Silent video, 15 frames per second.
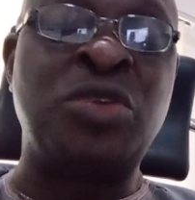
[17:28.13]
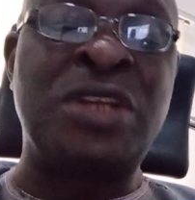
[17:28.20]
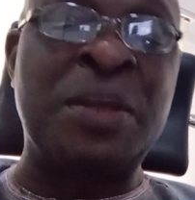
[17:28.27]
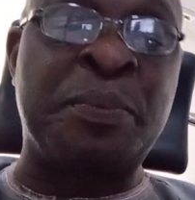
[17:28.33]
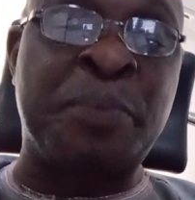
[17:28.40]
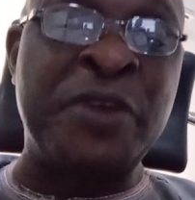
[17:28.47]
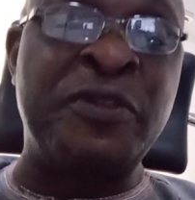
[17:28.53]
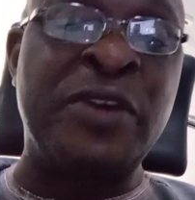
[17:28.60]
The
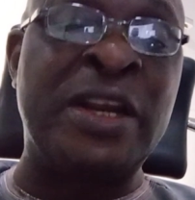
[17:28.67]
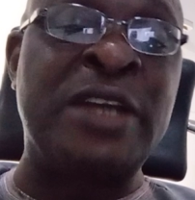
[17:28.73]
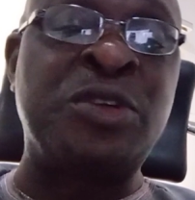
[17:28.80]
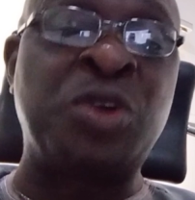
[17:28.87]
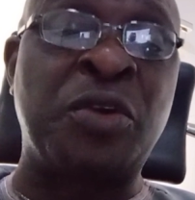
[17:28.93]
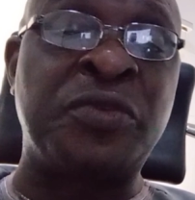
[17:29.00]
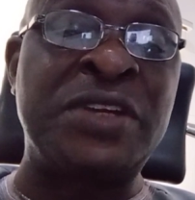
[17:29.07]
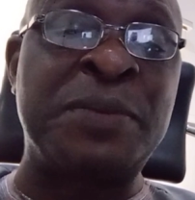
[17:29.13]

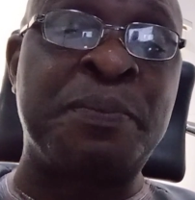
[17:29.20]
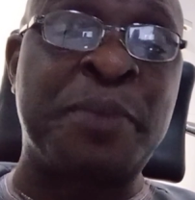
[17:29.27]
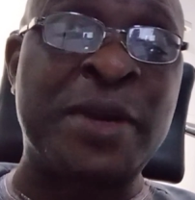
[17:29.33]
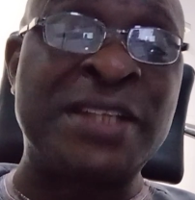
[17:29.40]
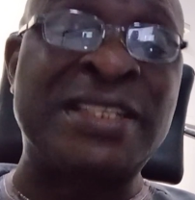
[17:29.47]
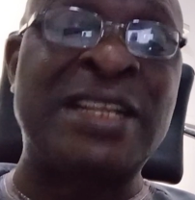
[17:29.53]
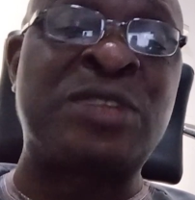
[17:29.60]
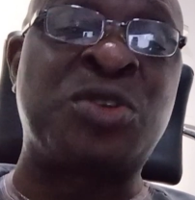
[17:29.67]
privilege of the
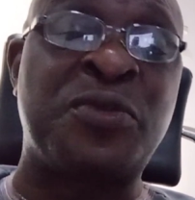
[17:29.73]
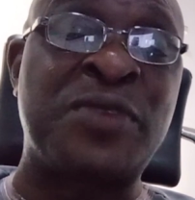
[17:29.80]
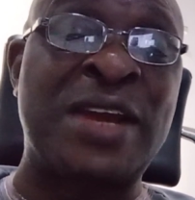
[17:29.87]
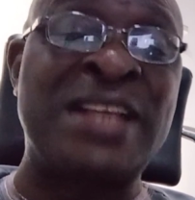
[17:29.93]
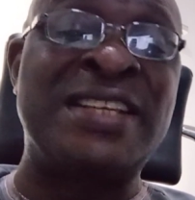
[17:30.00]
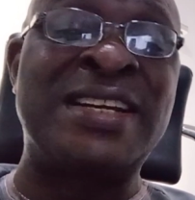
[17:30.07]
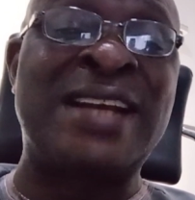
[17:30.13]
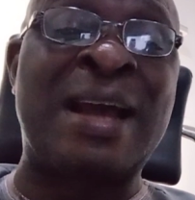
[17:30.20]
president of
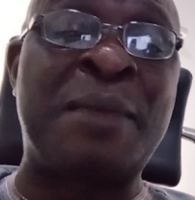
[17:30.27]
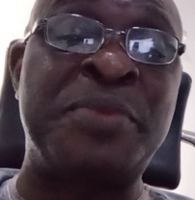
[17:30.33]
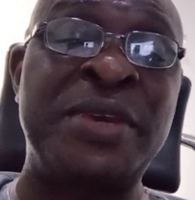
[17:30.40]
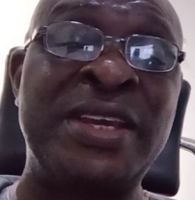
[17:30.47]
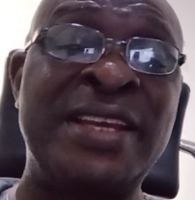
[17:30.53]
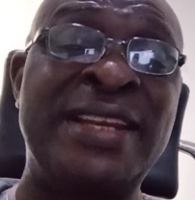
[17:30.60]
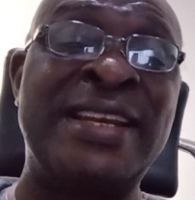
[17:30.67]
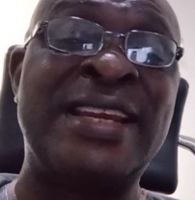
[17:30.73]
Nigeria
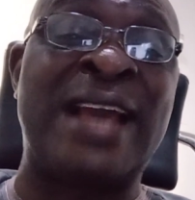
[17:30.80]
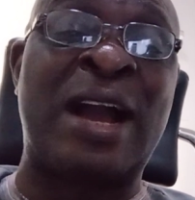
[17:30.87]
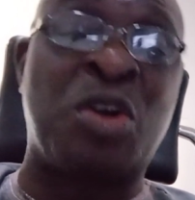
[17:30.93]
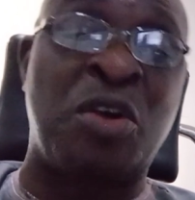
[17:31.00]
being their